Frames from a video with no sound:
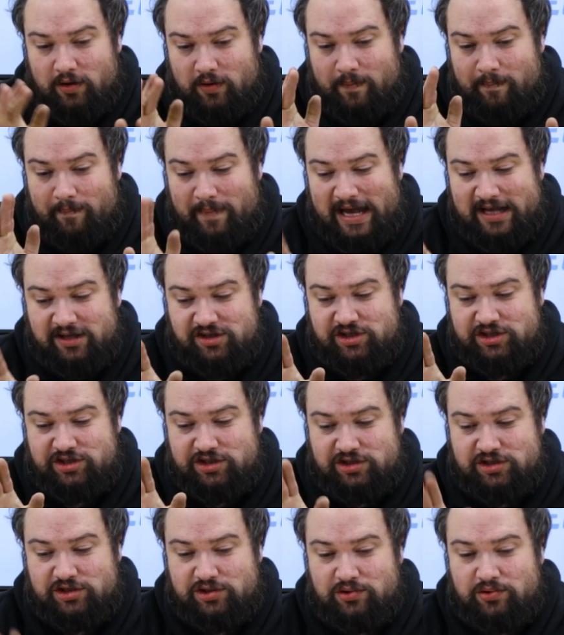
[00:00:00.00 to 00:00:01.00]

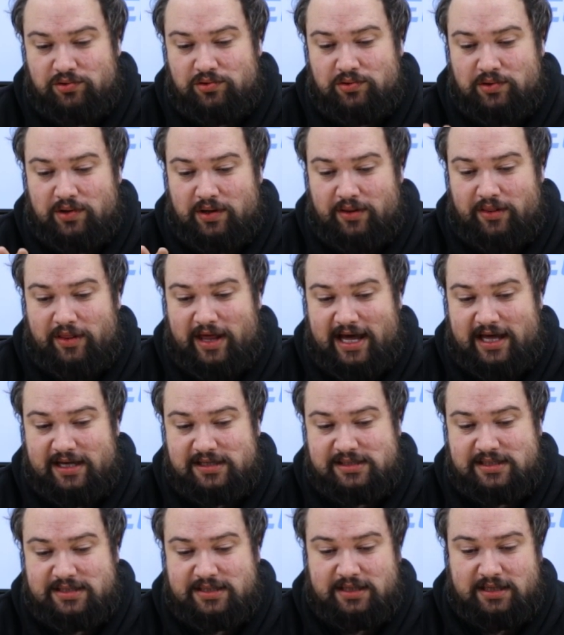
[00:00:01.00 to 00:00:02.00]
matched to
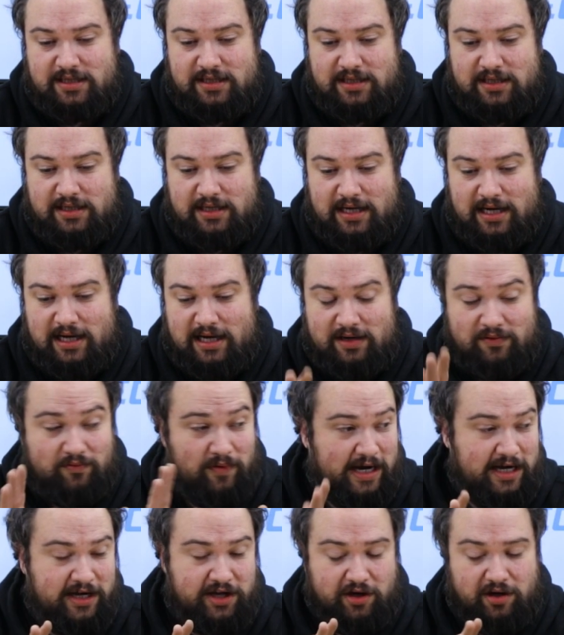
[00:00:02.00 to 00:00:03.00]
that
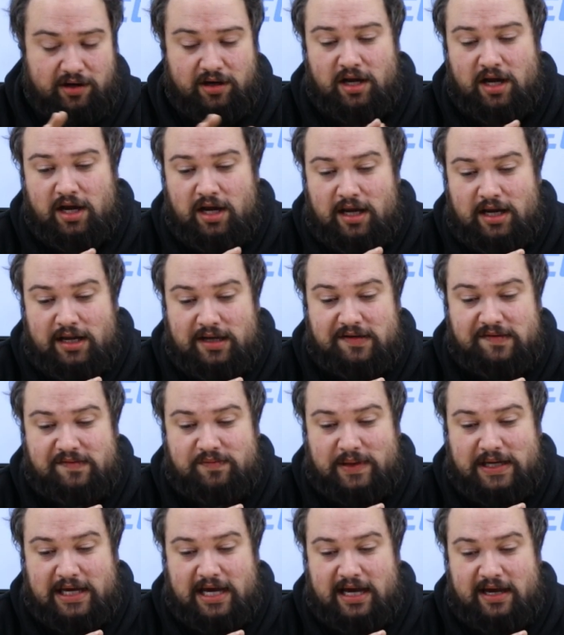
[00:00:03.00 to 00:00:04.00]
radio is
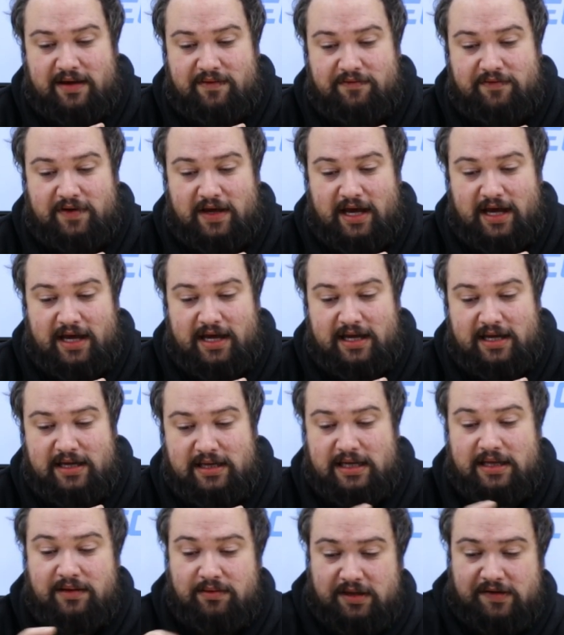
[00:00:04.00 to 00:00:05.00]
we have
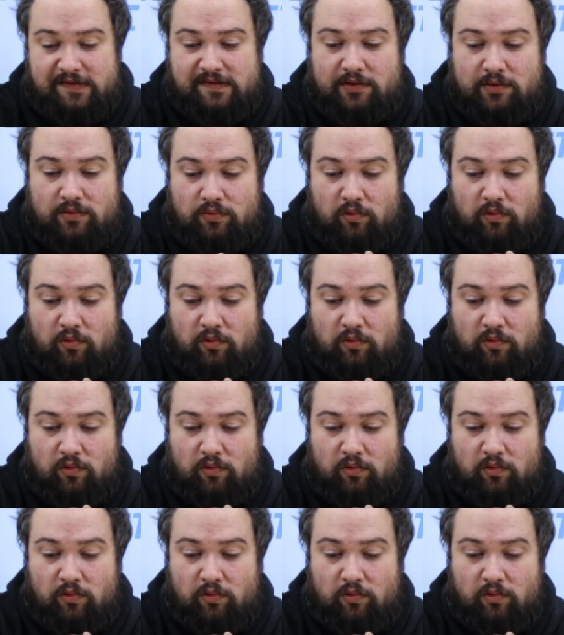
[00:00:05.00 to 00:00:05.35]
in this little